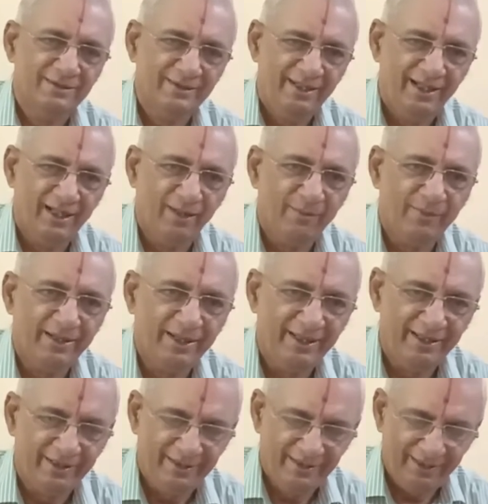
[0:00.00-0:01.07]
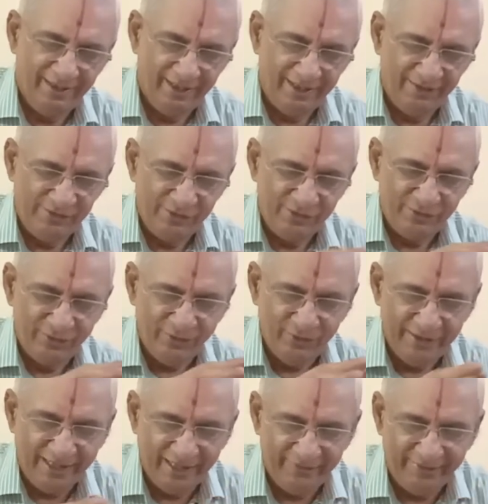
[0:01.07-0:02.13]
Nilambari. It gives a
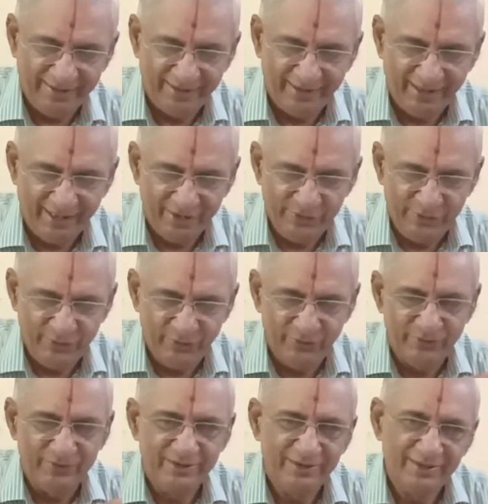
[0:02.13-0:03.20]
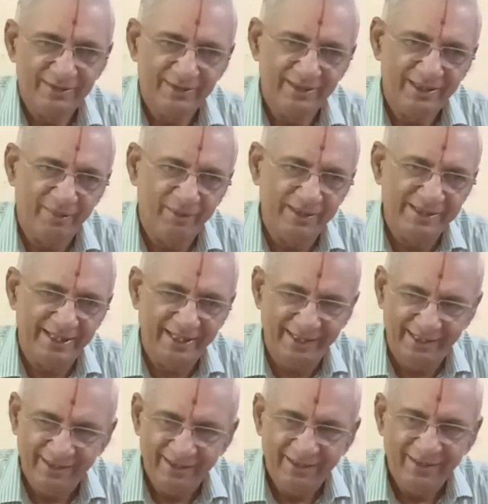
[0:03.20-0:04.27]
soothing effect. As you keep
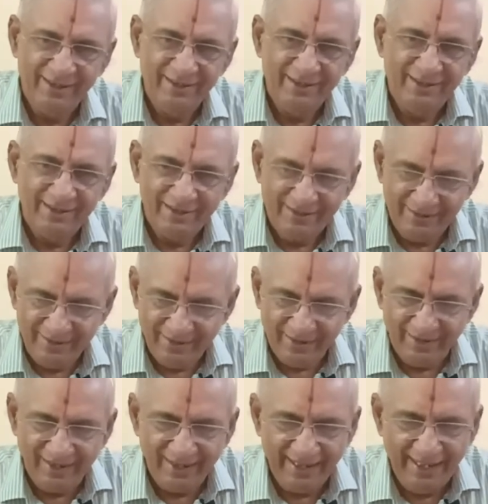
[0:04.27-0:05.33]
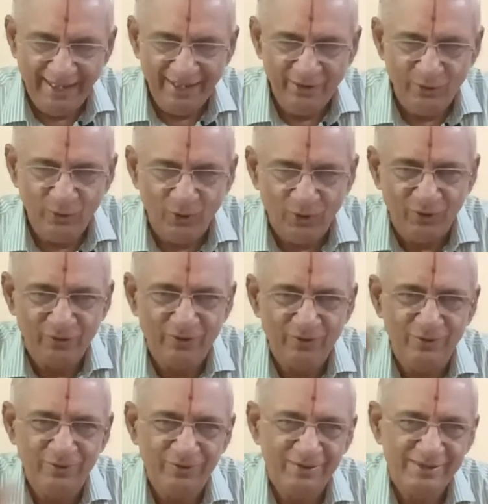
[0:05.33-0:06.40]
listening, third line you go off
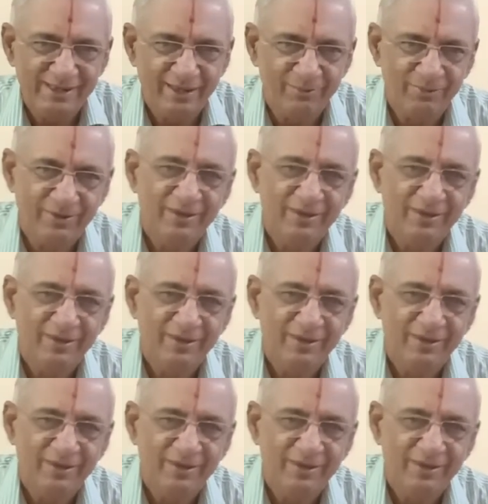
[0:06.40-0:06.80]
to sleep.